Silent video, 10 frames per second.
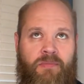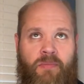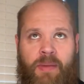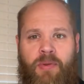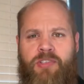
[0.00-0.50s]

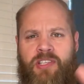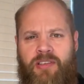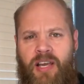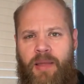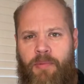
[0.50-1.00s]
maybe it was the
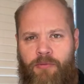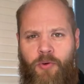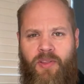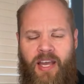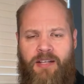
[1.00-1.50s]
time
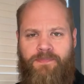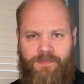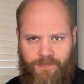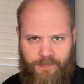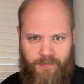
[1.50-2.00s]
before that
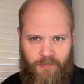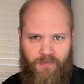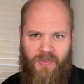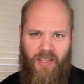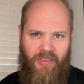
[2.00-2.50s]

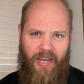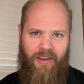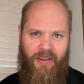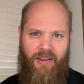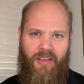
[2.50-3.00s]
that
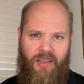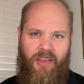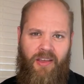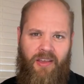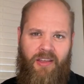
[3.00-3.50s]
uh,
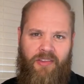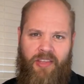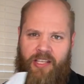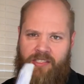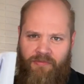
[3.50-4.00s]

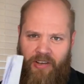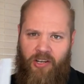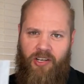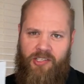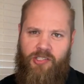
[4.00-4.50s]
it's
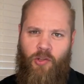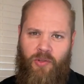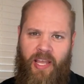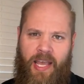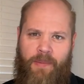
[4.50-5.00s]
very
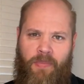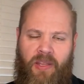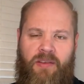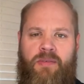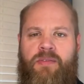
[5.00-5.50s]
slowly
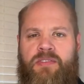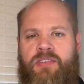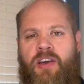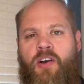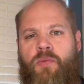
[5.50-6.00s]
happening.
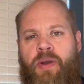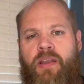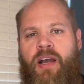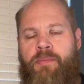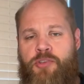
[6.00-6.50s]
So, but
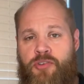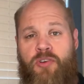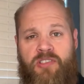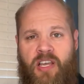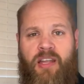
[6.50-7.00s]
I'm sure
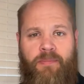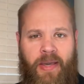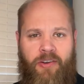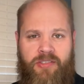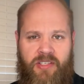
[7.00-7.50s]
it's gotten
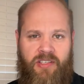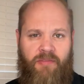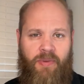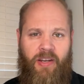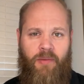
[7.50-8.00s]
better since
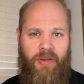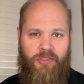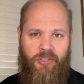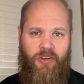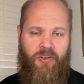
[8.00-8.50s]
I've been on
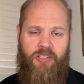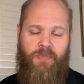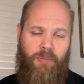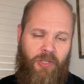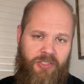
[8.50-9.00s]
Mounjaro because
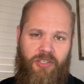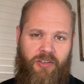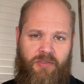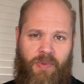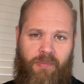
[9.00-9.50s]
my blood
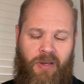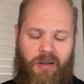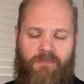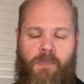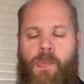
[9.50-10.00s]
sugars have been better.